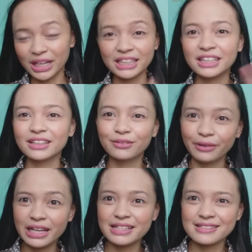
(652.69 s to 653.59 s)
I did
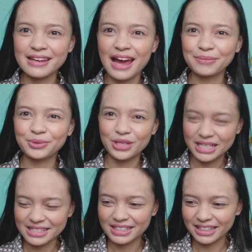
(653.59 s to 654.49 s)
read Slammed
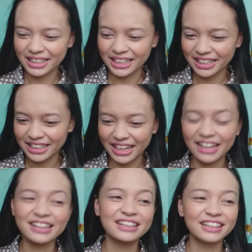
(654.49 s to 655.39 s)
recently,
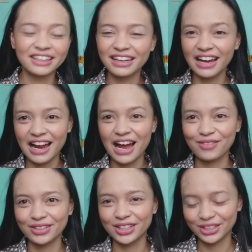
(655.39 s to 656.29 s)
and i
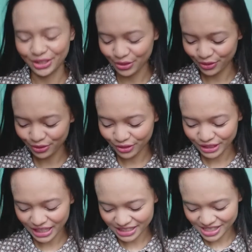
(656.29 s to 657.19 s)
have another review for
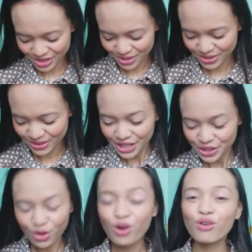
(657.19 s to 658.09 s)
that soon.
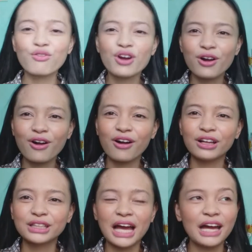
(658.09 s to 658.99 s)
So
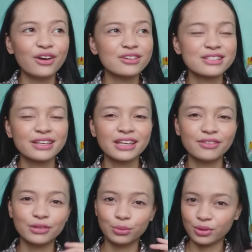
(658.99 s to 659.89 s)
overall, I also
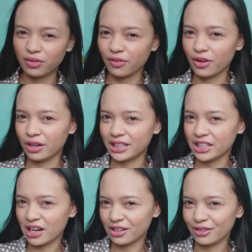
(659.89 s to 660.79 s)
give The Wolf of
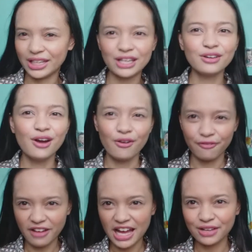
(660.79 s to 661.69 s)
Oren-Yaro a
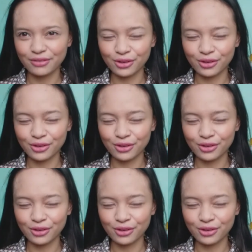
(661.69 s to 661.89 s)
5